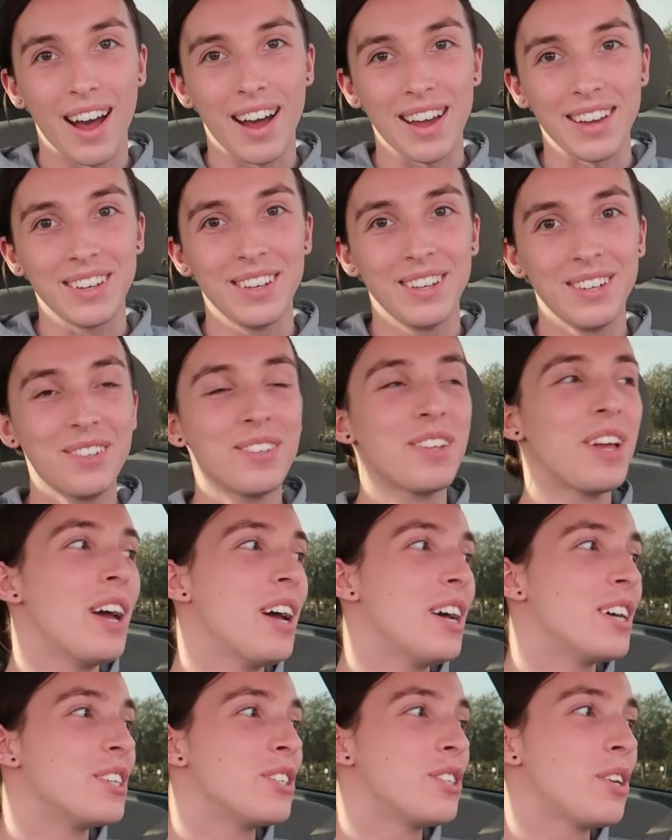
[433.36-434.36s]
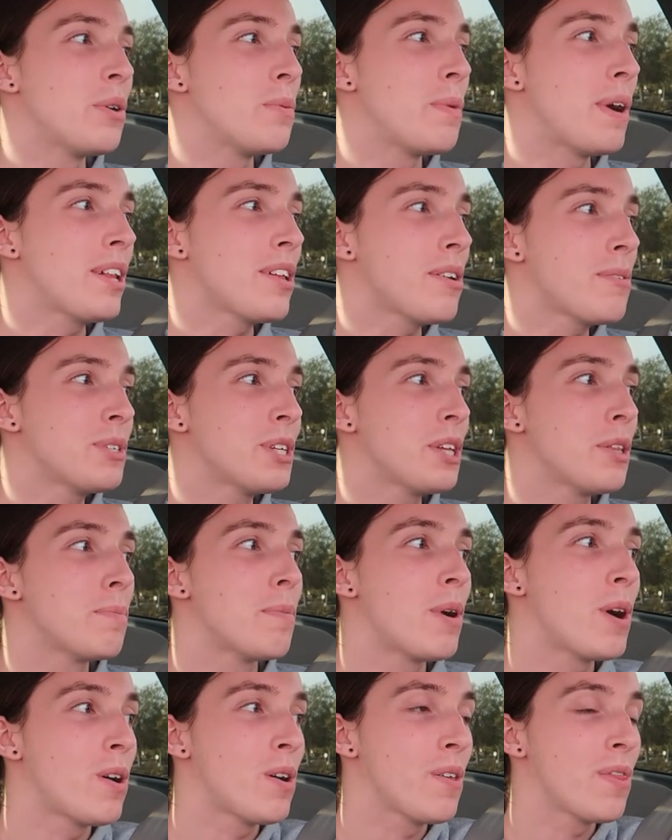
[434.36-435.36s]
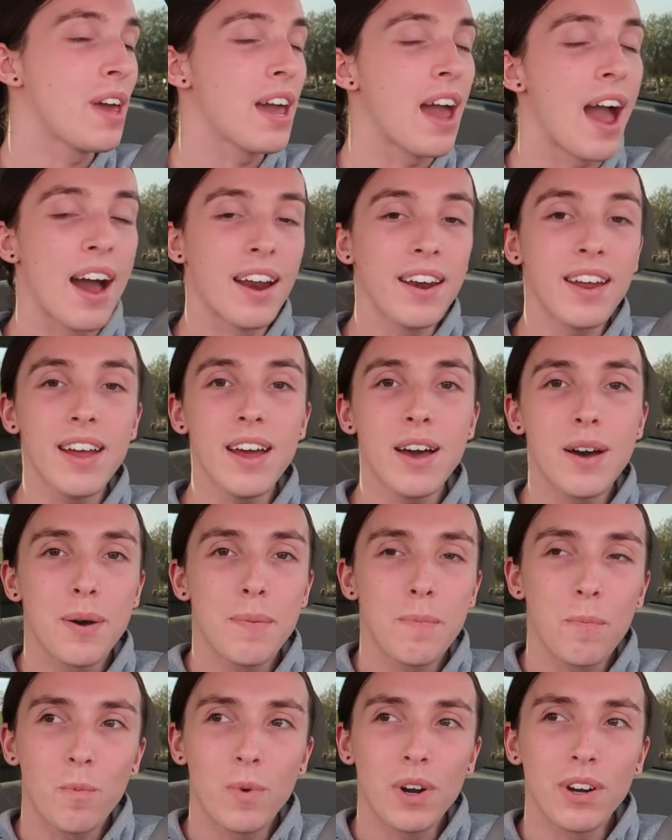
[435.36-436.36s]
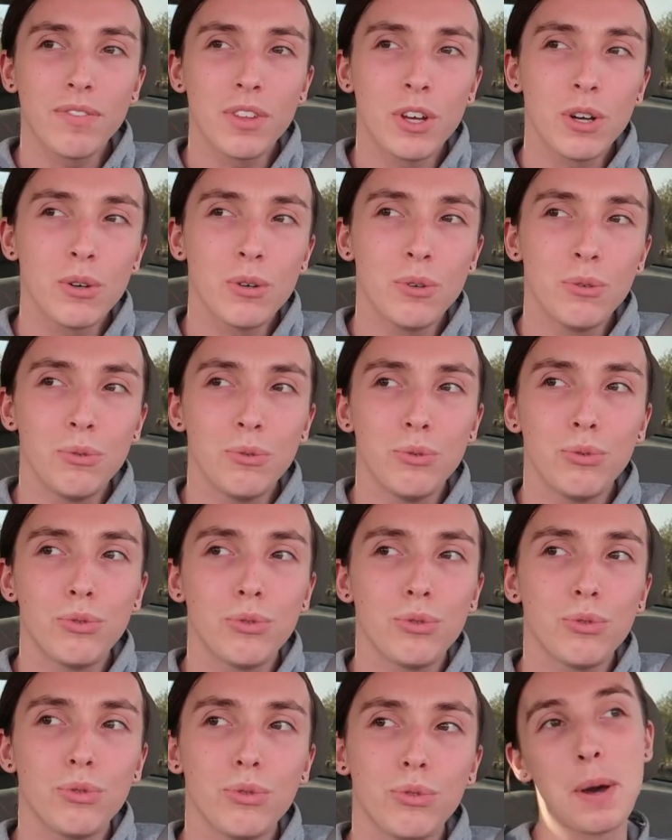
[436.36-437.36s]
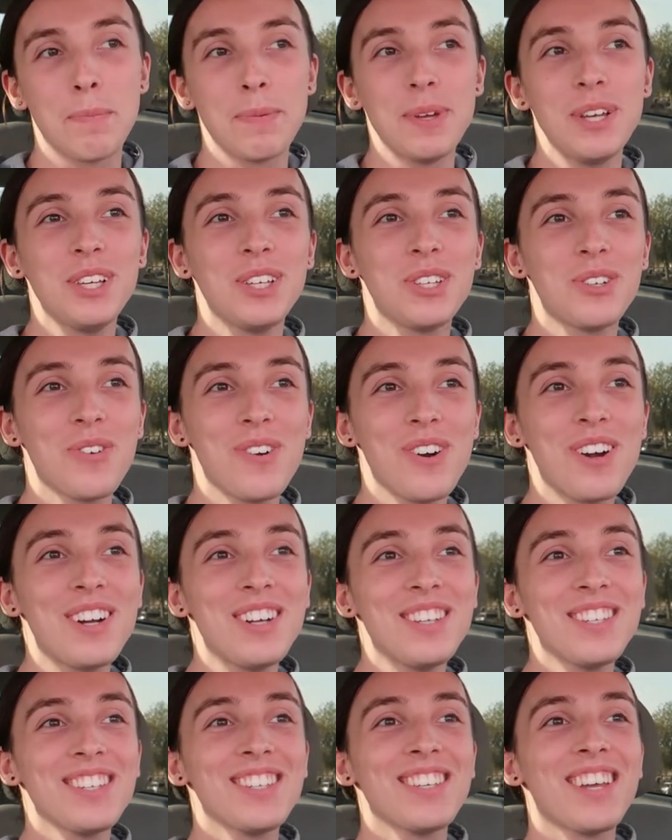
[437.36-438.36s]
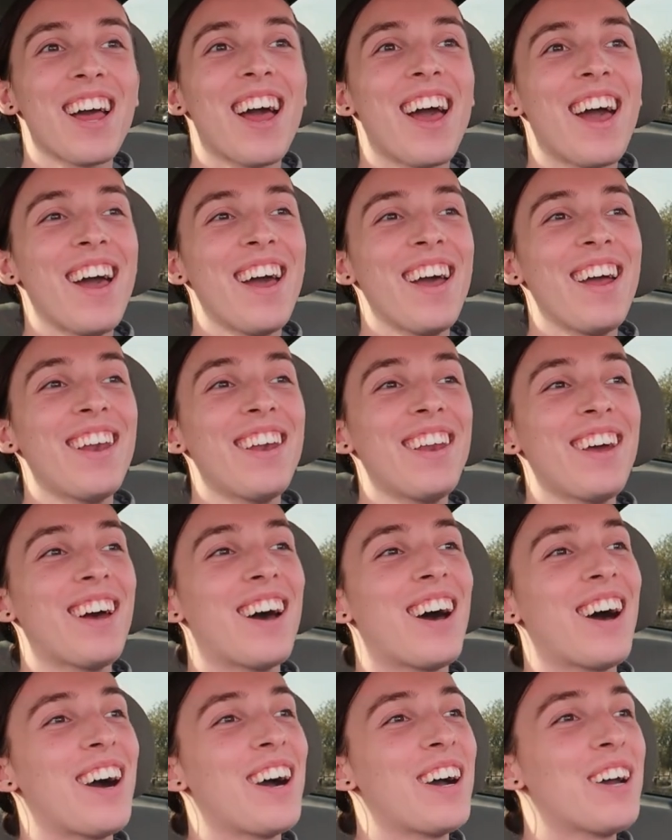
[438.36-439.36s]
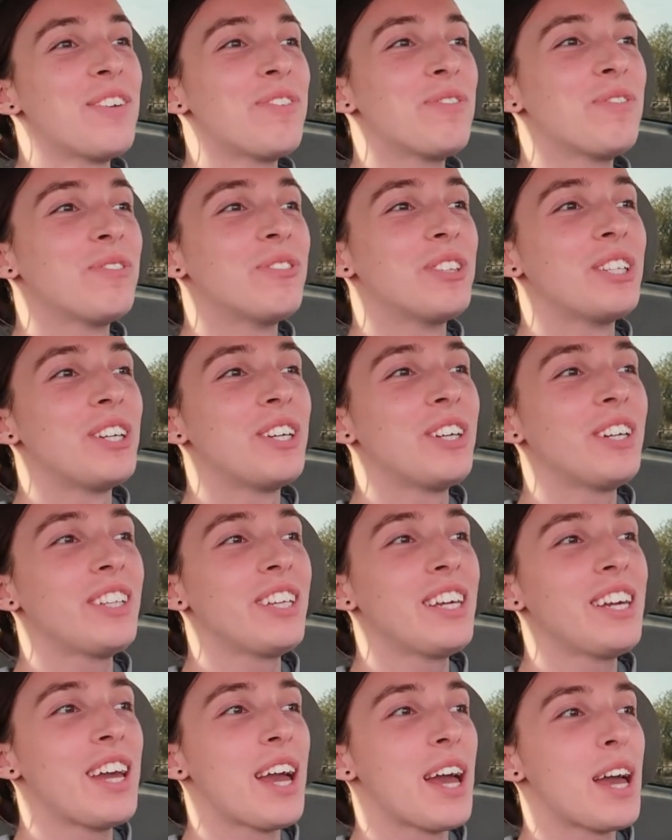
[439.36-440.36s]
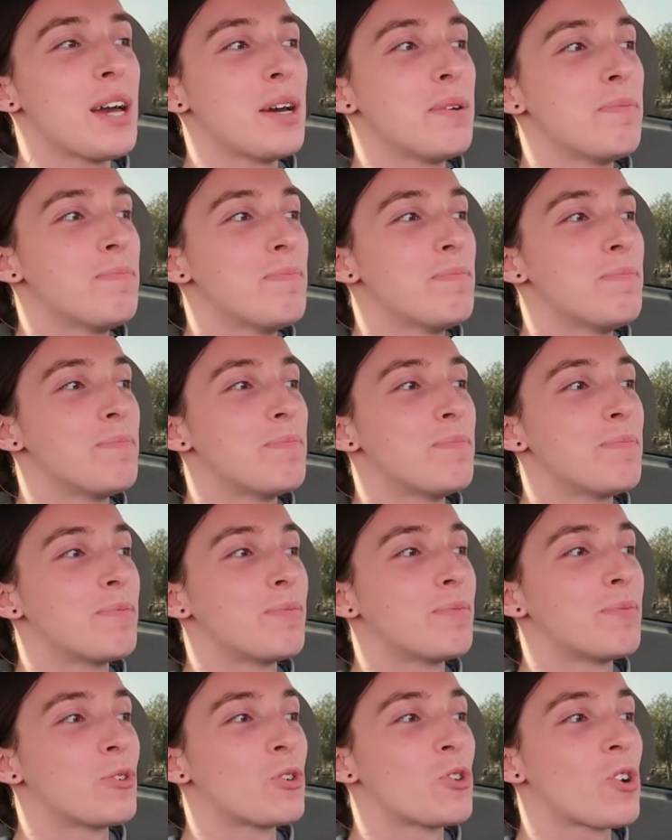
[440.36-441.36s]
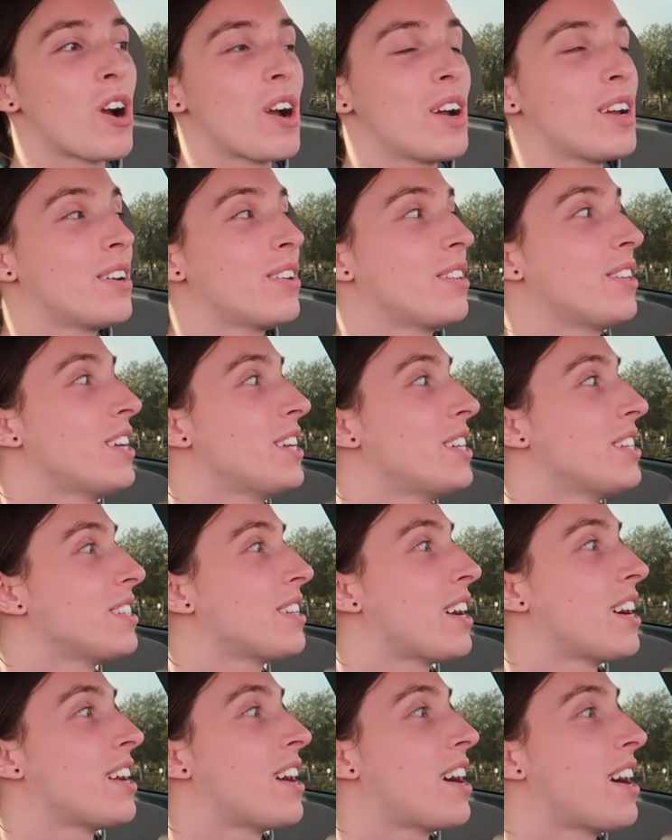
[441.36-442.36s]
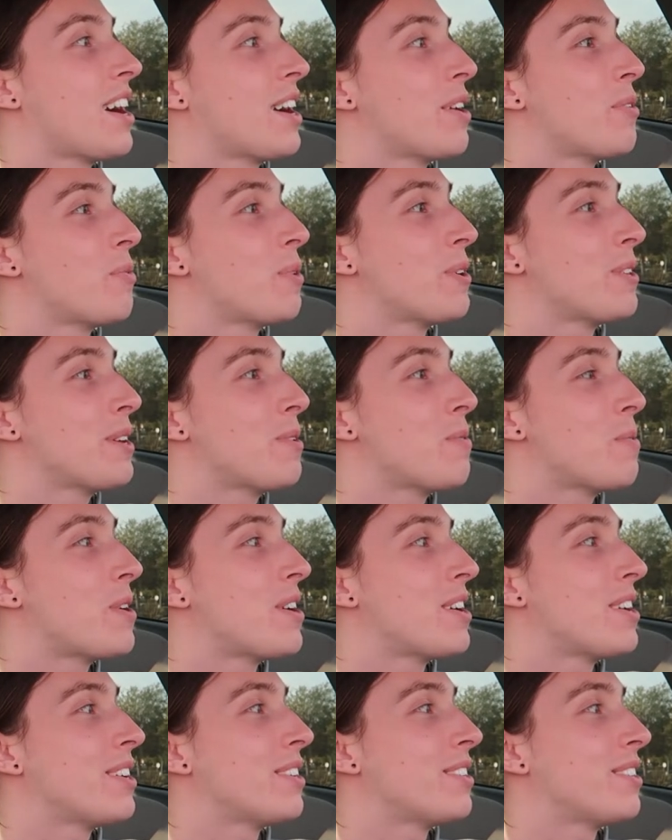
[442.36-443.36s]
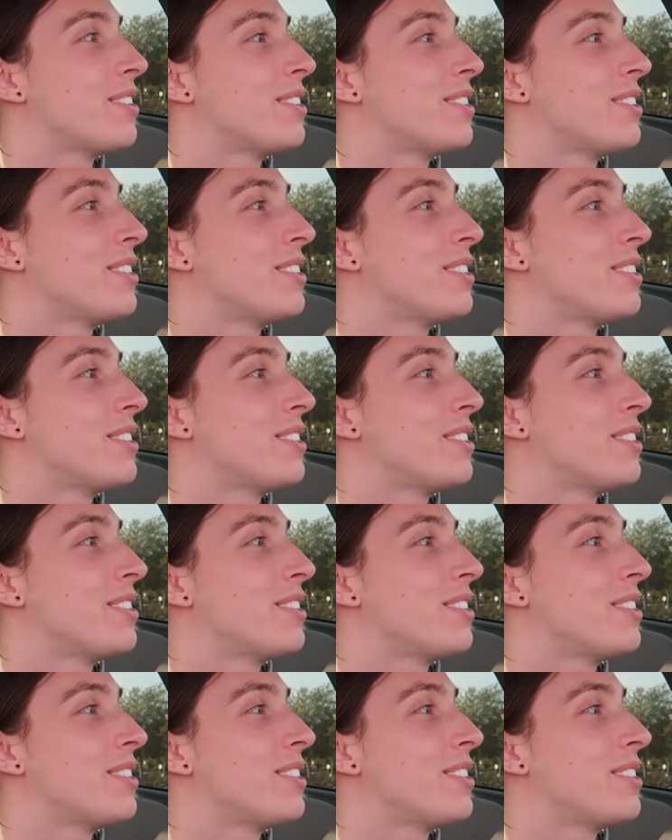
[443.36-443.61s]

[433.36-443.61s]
Hi. So while I was in the mall, they had a one of those puppy stores, and I literally am crying on the inside. I really want